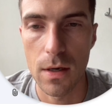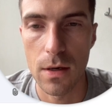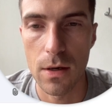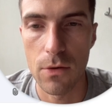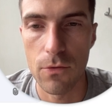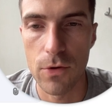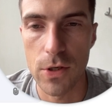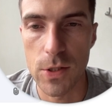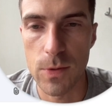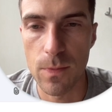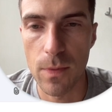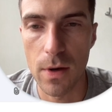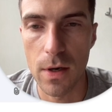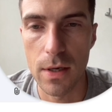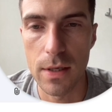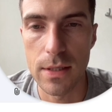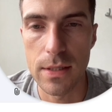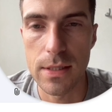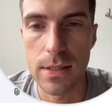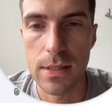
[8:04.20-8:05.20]

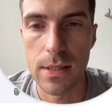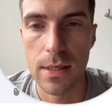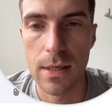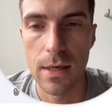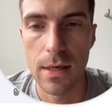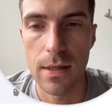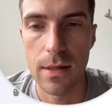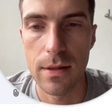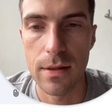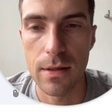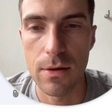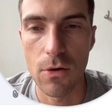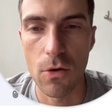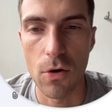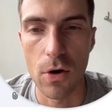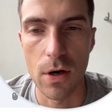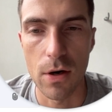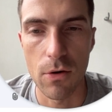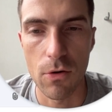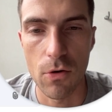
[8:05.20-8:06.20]
response
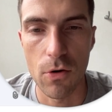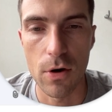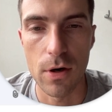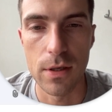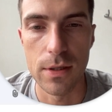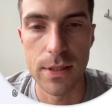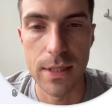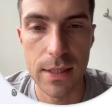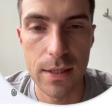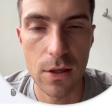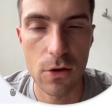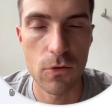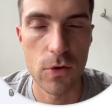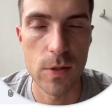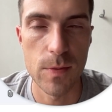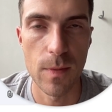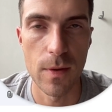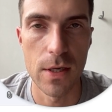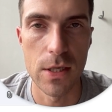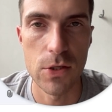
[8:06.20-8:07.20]
or detailed
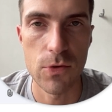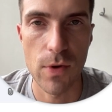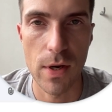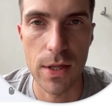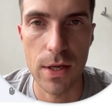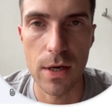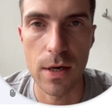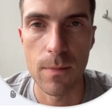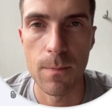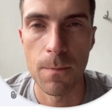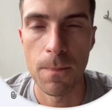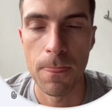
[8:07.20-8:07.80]
response rather.